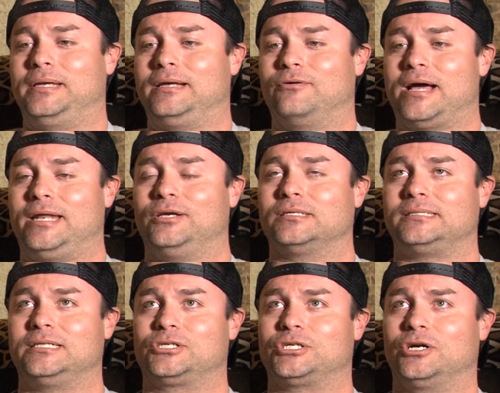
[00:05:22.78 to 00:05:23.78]
granted, you can see
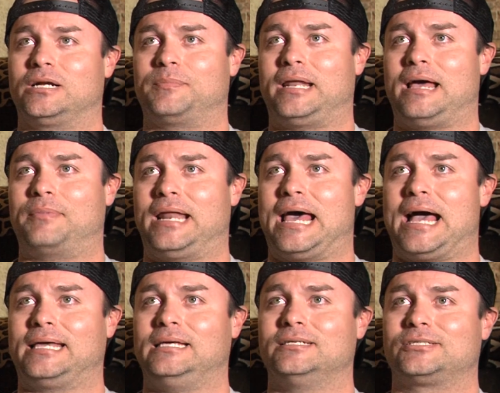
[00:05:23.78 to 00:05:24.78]
the shirt. I'm an Aggie,